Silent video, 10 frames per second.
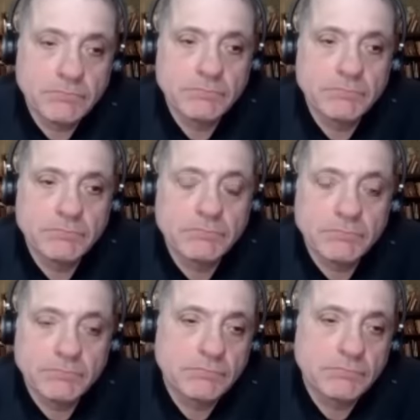
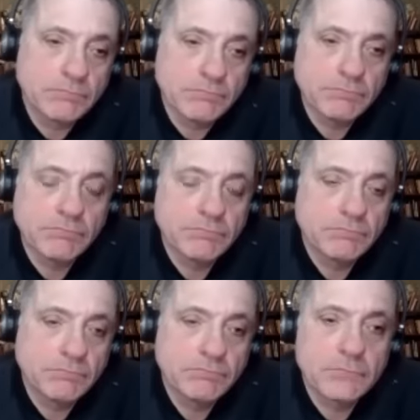
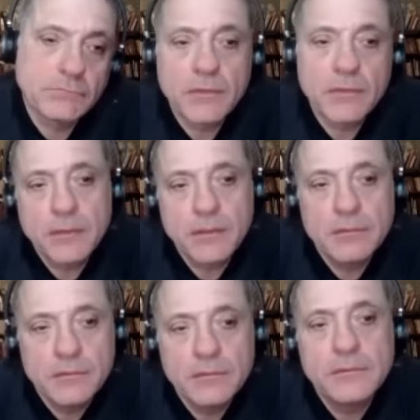
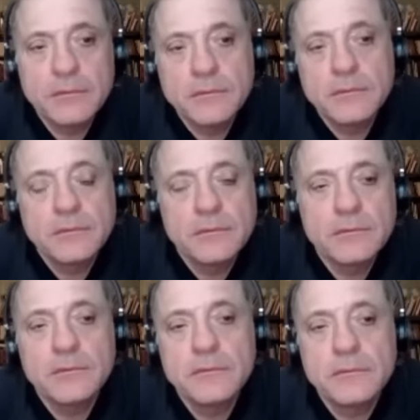
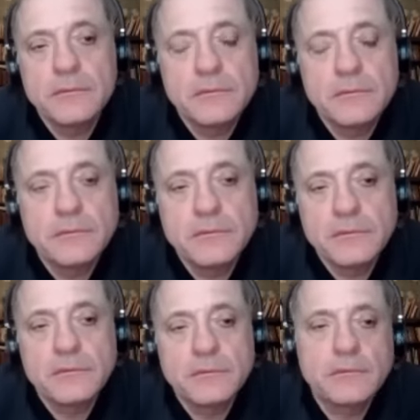
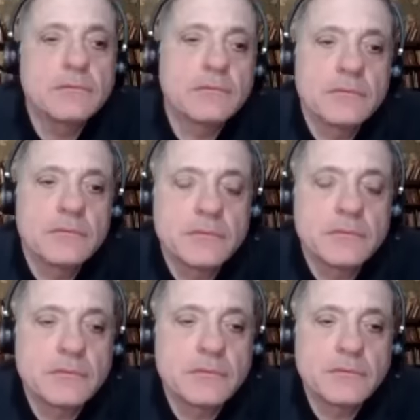
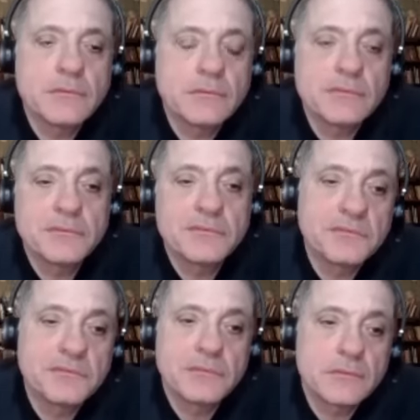
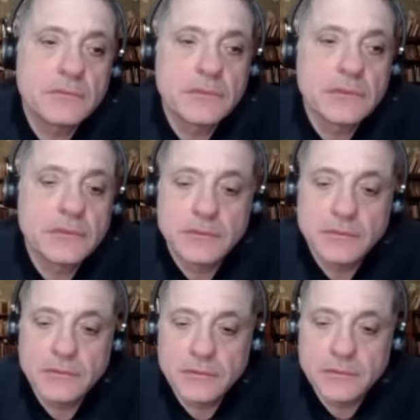
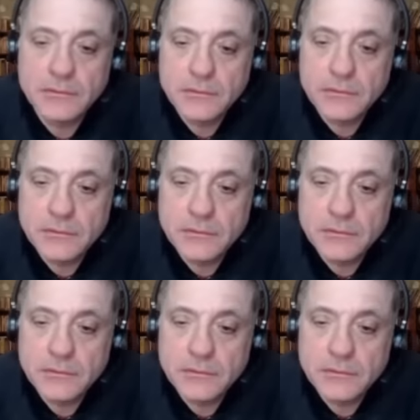The person shown says nothing.